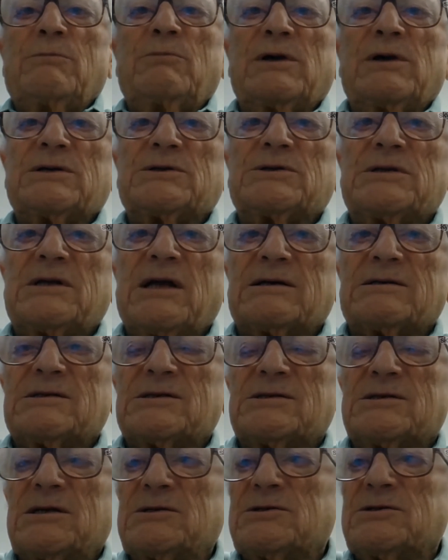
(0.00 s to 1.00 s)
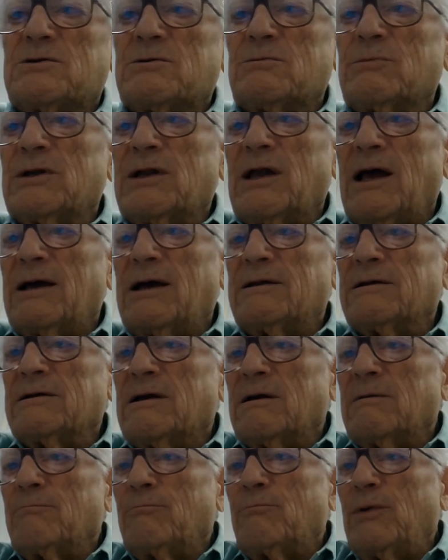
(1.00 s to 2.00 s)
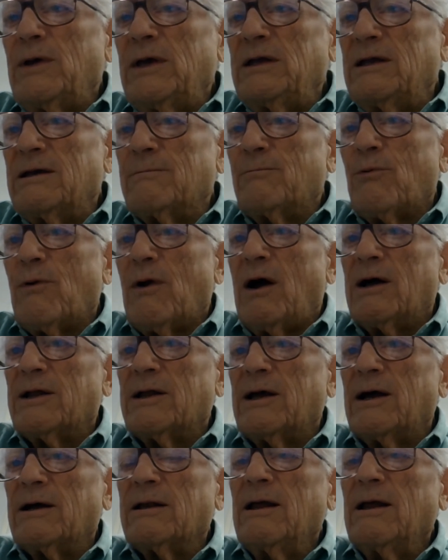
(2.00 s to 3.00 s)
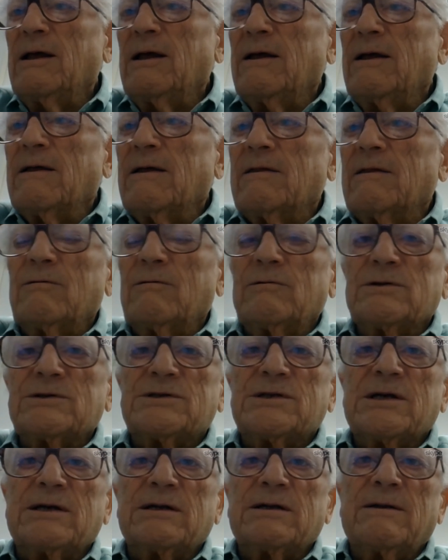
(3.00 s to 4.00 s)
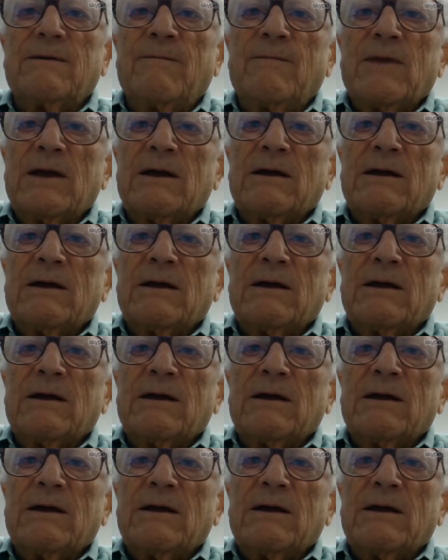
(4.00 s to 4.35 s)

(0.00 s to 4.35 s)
because Texas Instrument had a competing product that was in